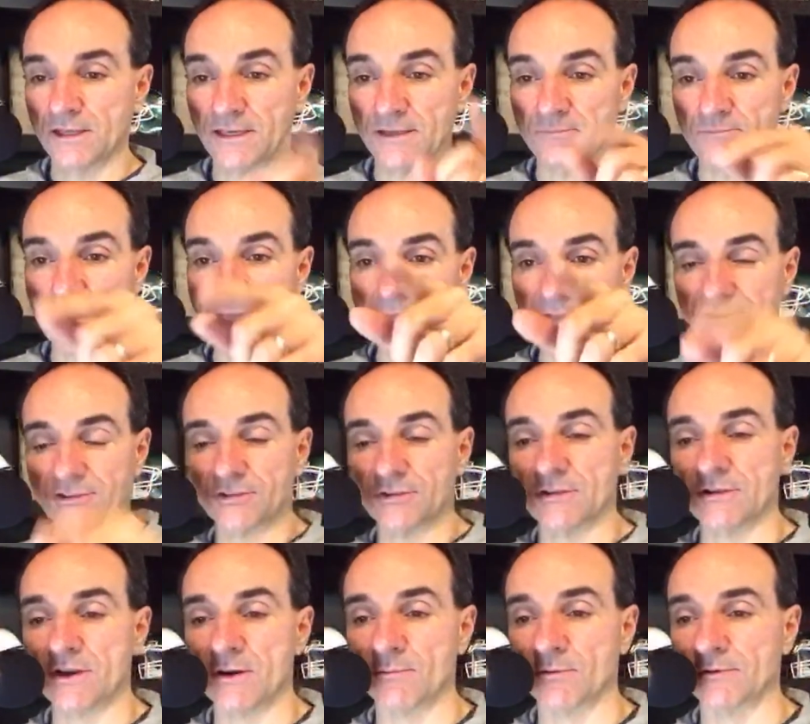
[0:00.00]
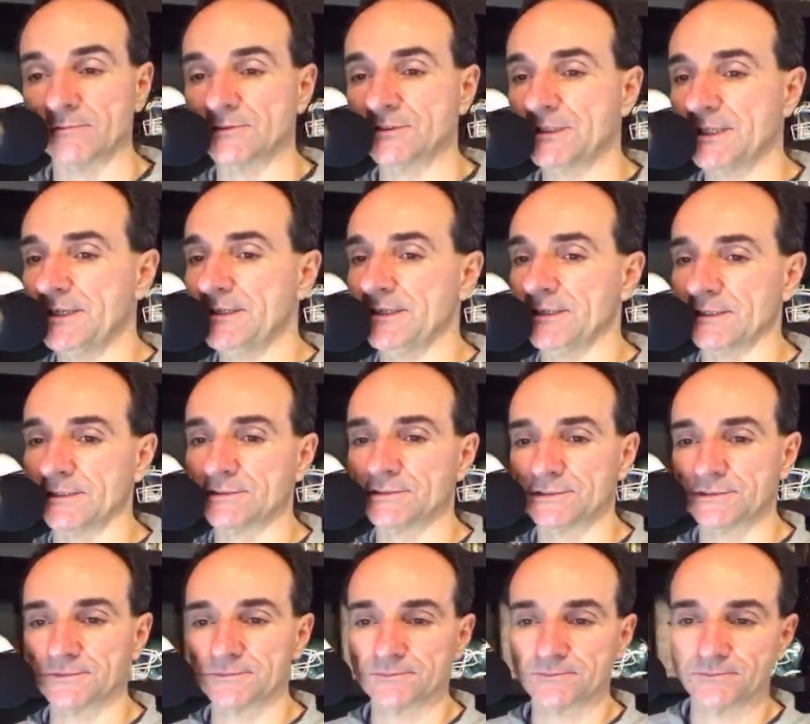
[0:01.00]
Getting back to the number of
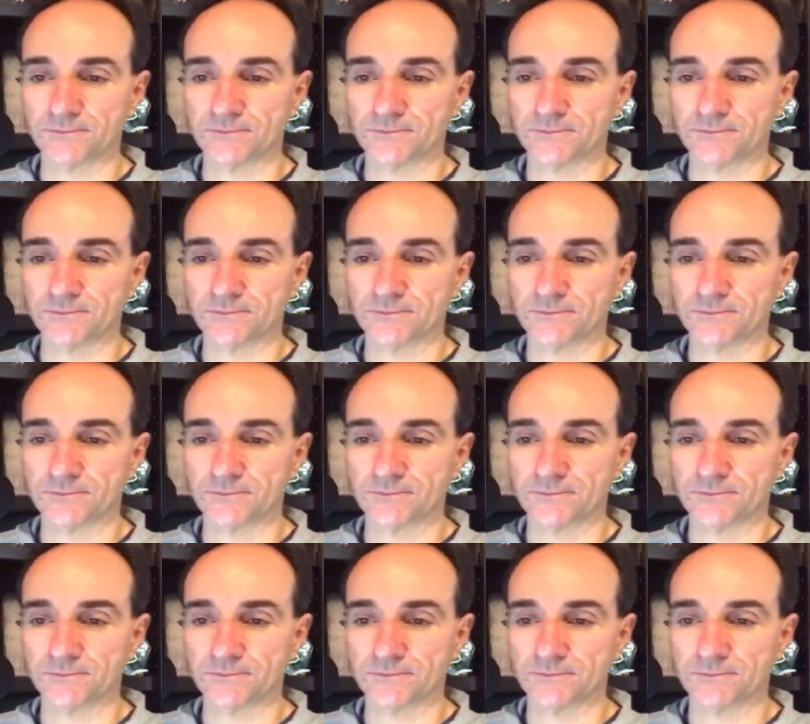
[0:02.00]
seniors.